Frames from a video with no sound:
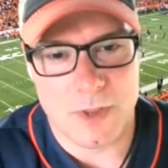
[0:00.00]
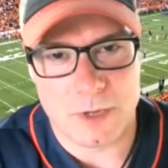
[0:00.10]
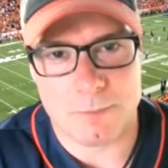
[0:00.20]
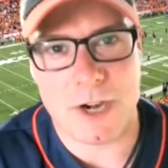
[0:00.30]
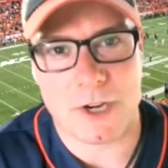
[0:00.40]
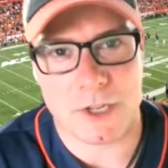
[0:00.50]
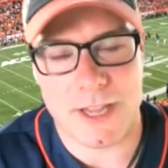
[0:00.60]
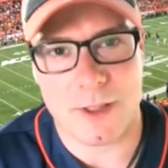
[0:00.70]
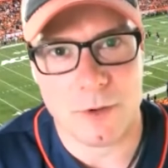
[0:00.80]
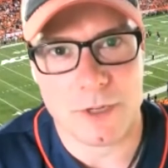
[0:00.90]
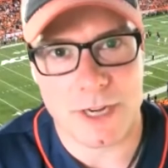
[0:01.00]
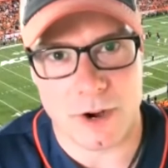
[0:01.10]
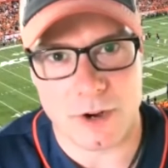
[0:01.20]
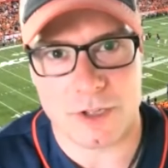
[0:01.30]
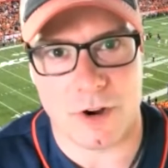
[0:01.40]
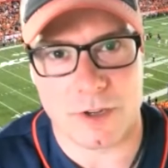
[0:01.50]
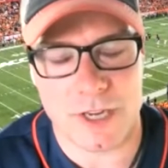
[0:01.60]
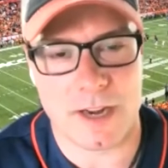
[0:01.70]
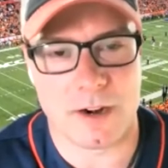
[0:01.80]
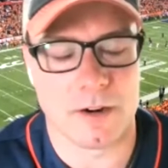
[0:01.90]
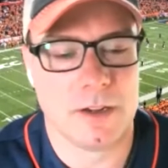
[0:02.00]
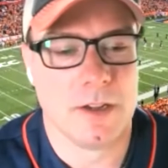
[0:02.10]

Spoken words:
especially losing our star center.